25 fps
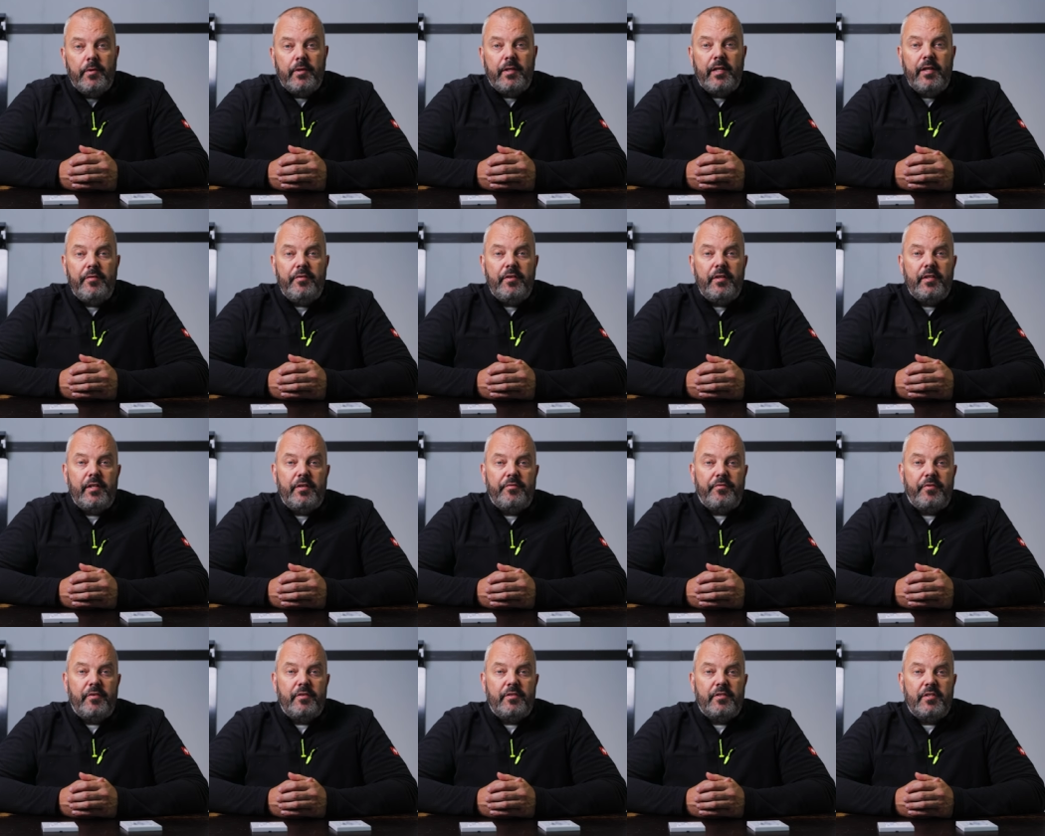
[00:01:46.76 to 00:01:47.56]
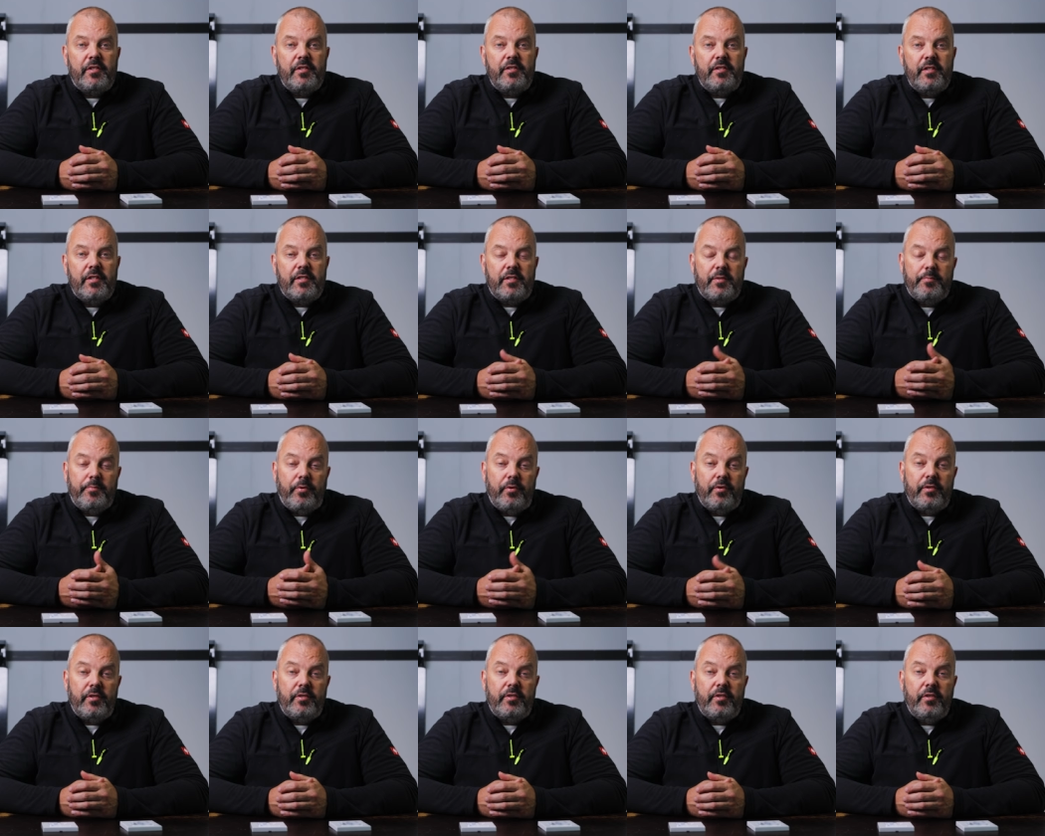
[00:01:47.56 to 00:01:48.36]
But given the differences, it's
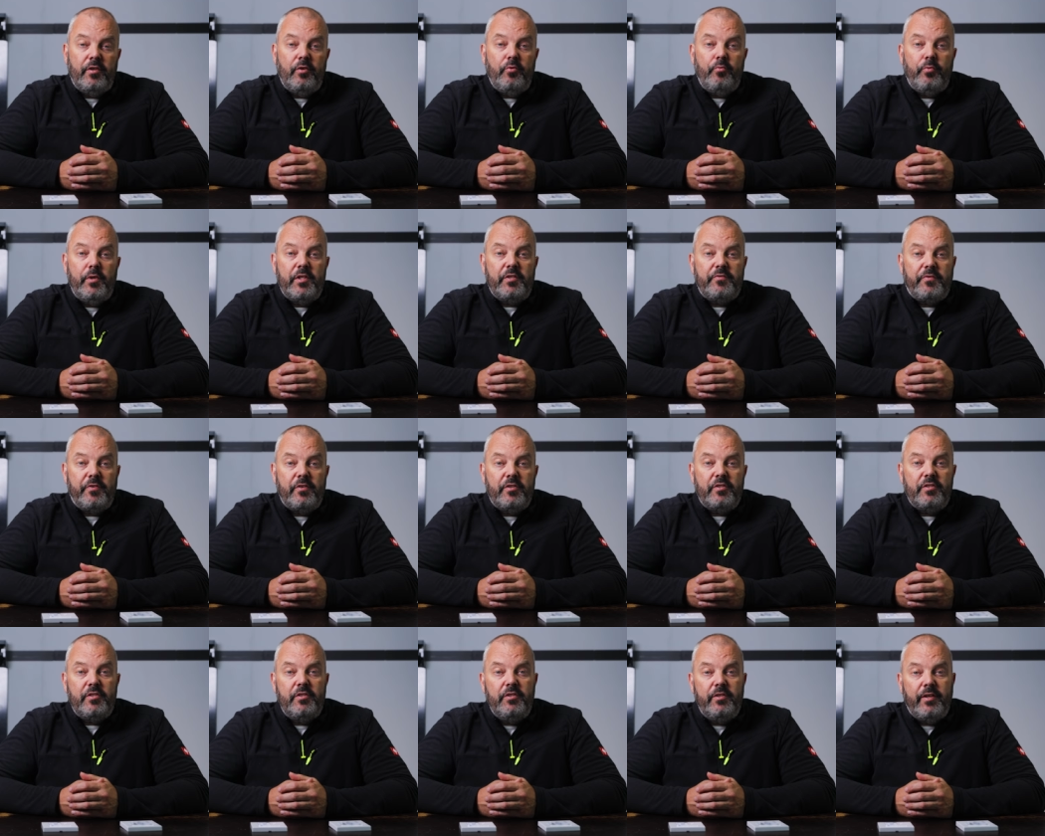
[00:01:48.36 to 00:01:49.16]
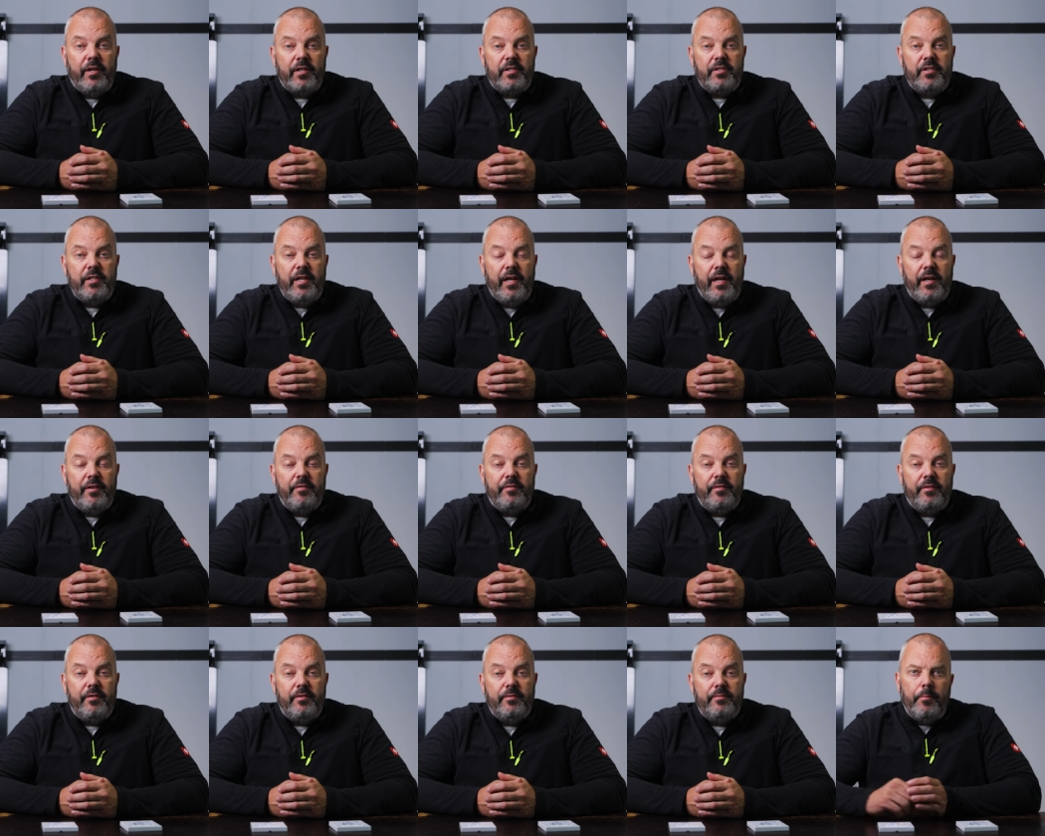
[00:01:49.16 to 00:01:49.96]
important to know which version you actually
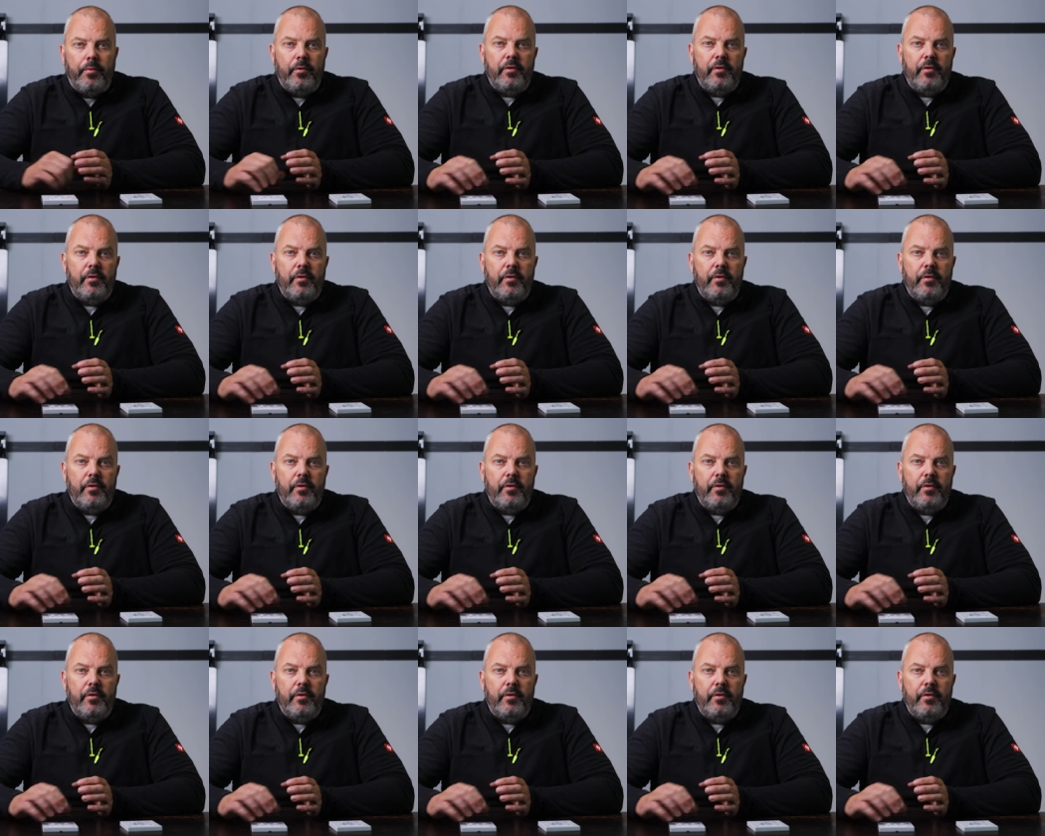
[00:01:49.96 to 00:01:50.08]
have.